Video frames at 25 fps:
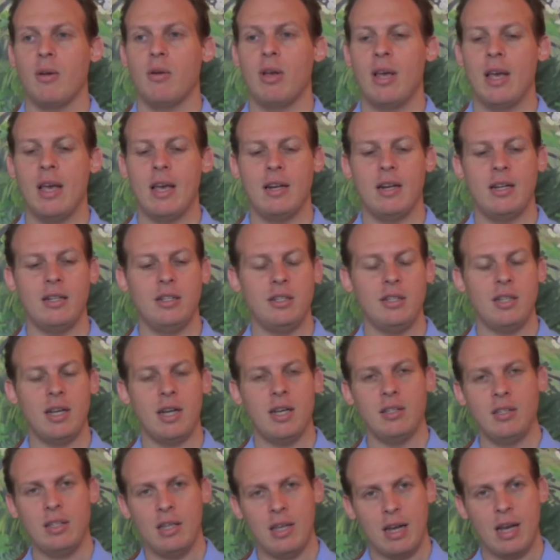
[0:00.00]
And I
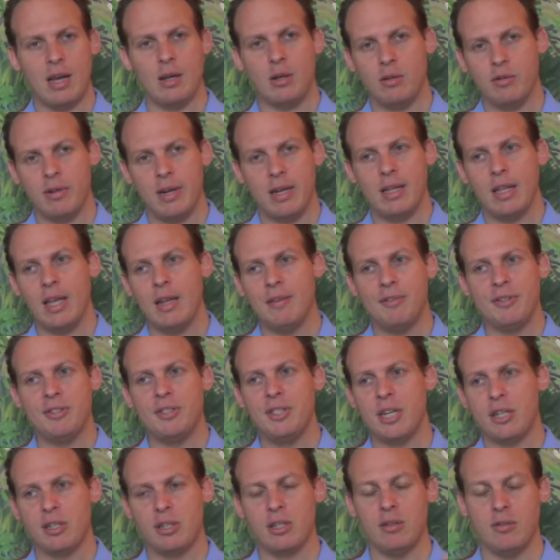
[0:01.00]
discuss how to write every
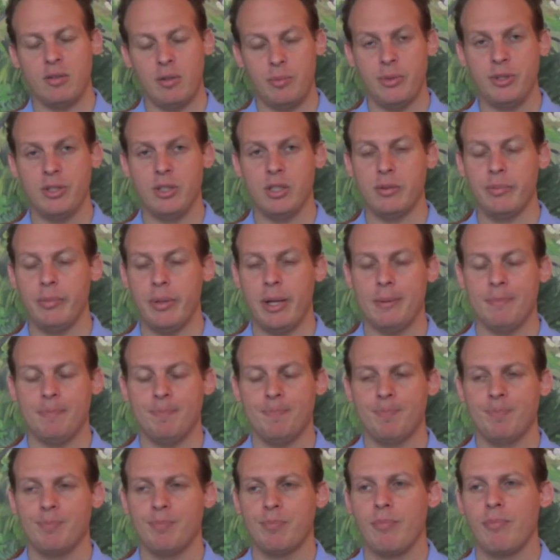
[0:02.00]
section of the business plan.
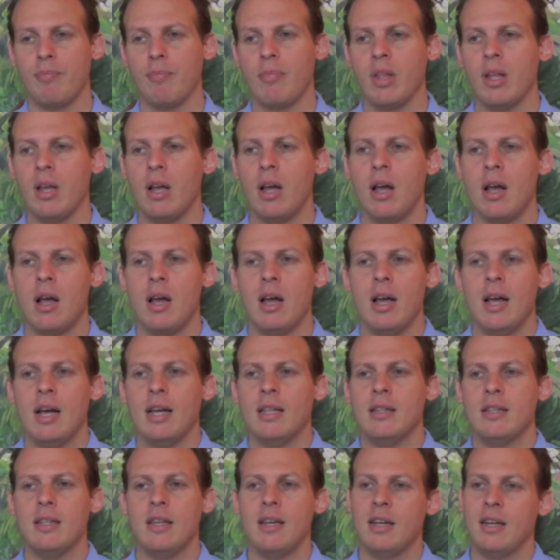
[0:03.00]

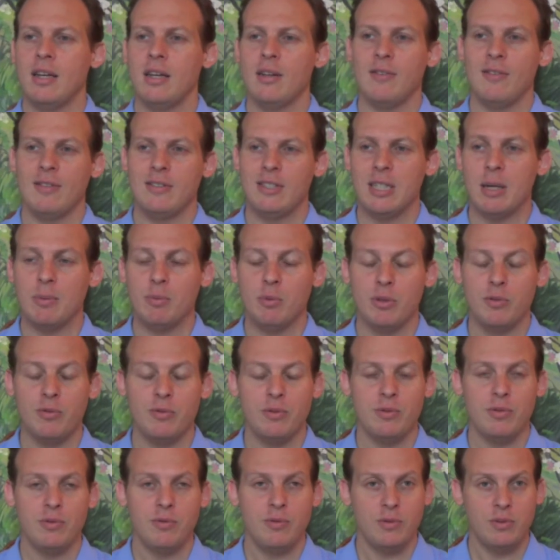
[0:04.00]
The
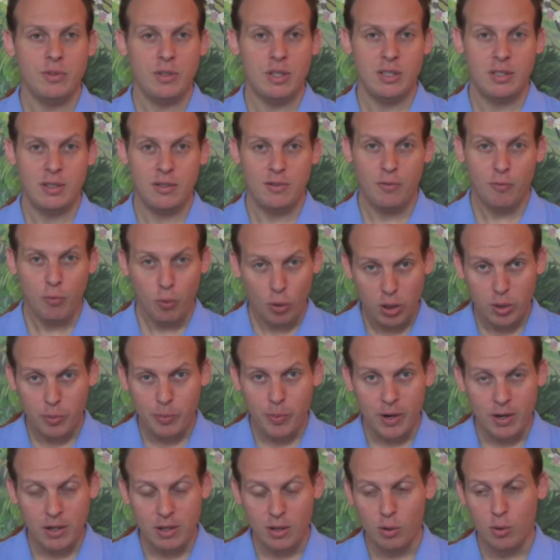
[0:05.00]

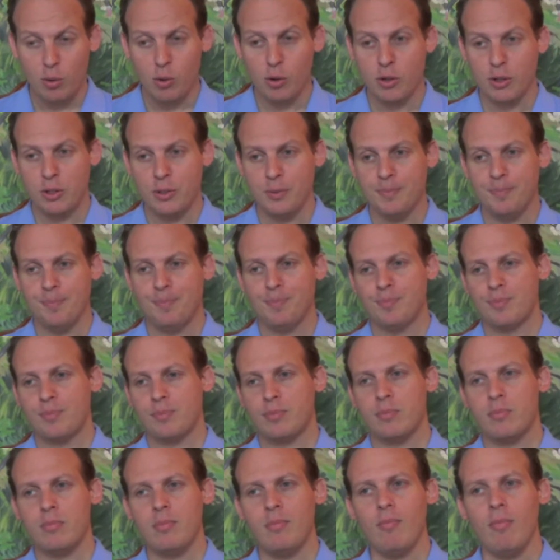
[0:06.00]
fourth part of the course
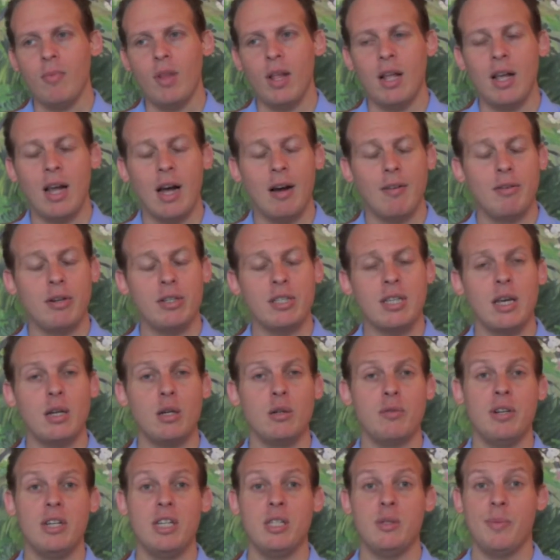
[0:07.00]
covers how
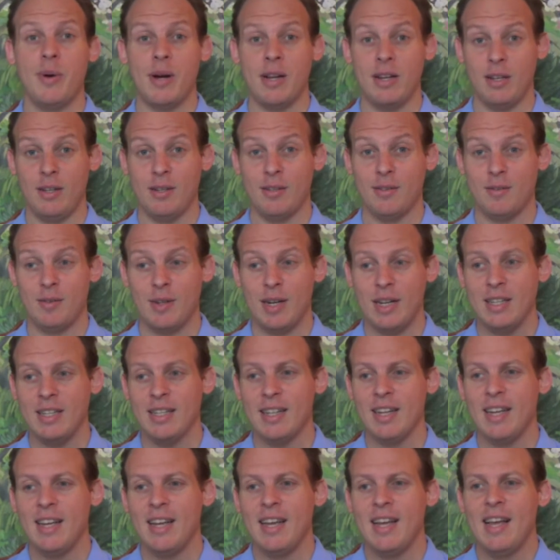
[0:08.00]
to raise money, right?
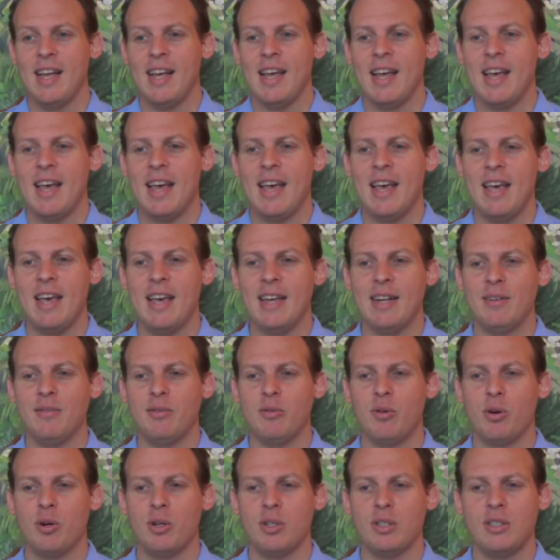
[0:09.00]
And
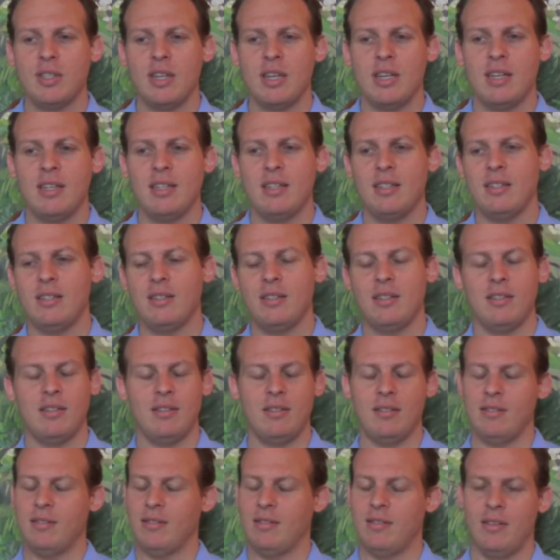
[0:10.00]
of course,
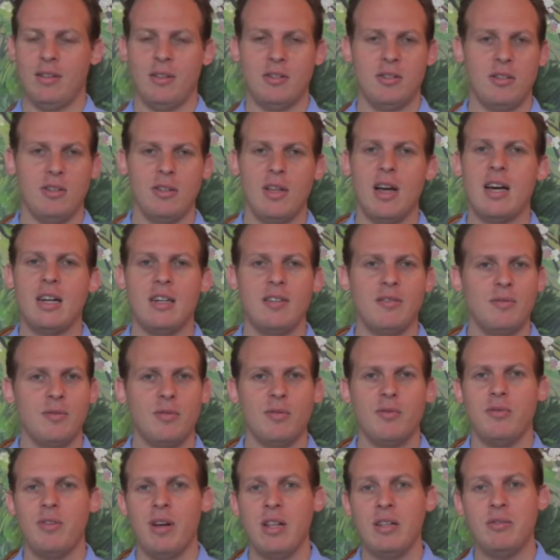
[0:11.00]
there's a lot
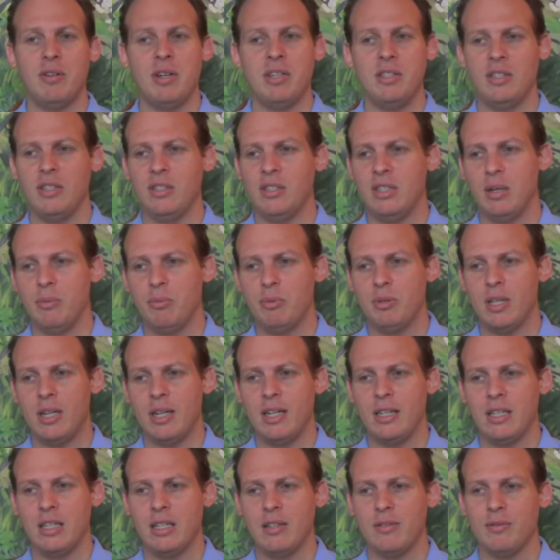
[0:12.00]
of fundraising tips that
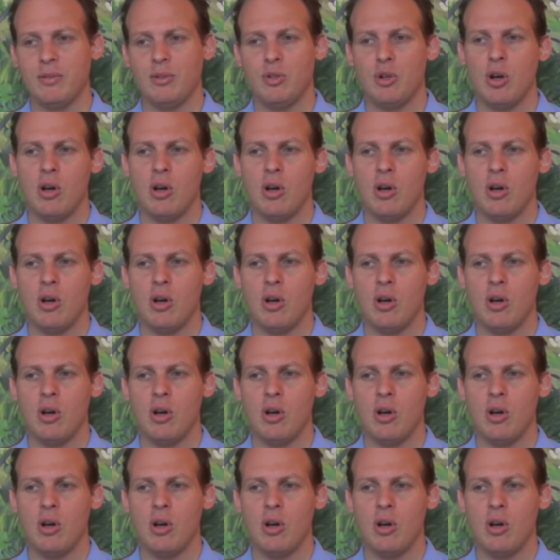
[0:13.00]
I give,